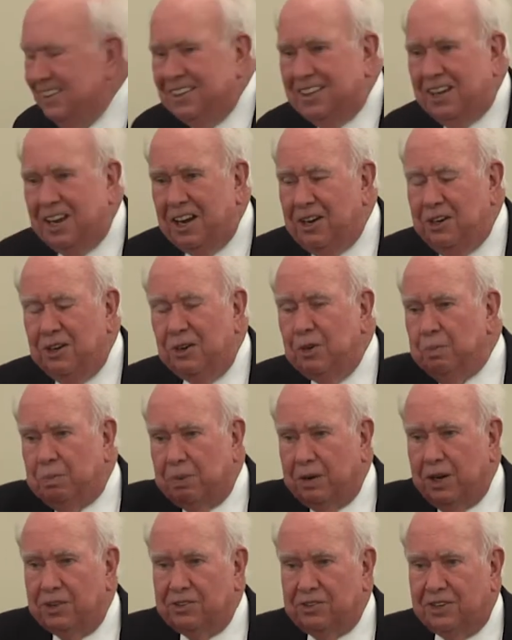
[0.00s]
Get a new
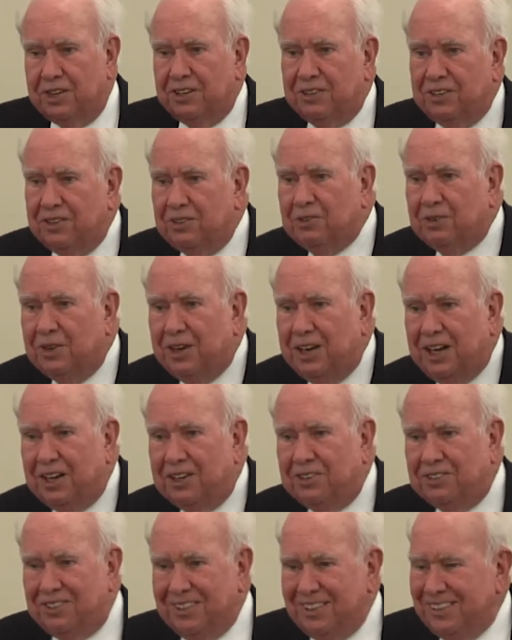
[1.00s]
president, this one
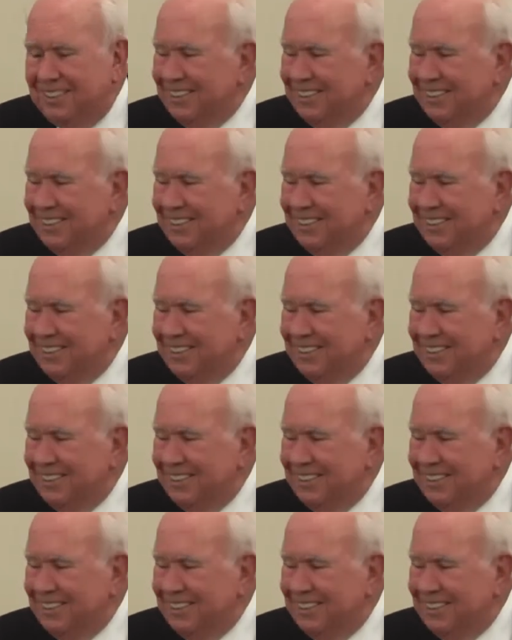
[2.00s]
has.